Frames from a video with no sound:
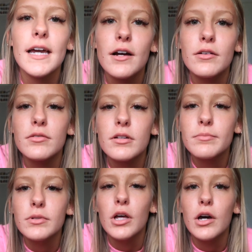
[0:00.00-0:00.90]

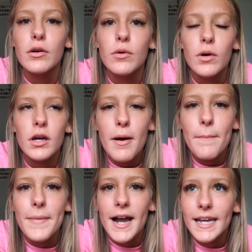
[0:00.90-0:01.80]
down below
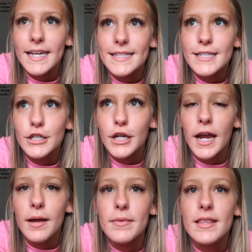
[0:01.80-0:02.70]
my
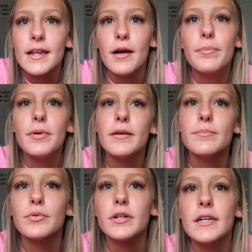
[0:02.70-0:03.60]
Instagram and then I'll
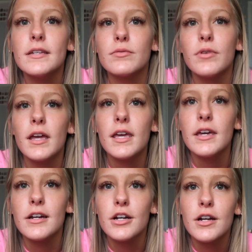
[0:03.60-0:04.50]
put Bree's right
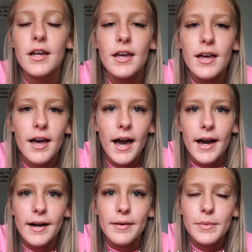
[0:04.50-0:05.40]
here,
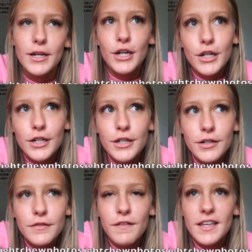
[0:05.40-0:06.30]
like
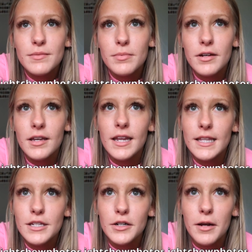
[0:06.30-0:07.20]
her Facebook and
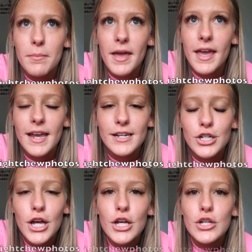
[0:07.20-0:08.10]
Instagram
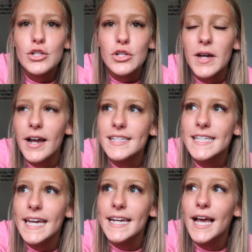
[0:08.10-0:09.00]
page, so you guys
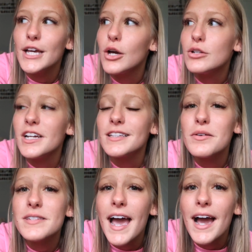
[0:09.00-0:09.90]
can go check
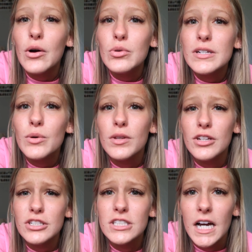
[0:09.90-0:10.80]
those out when
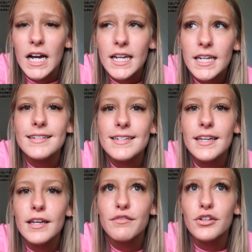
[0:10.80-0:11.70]
they're done. And
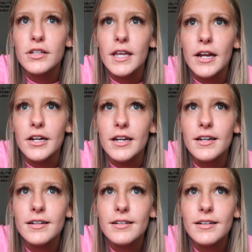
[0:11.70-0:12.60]
if you're in the
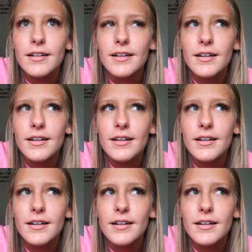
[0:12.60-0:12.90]
area,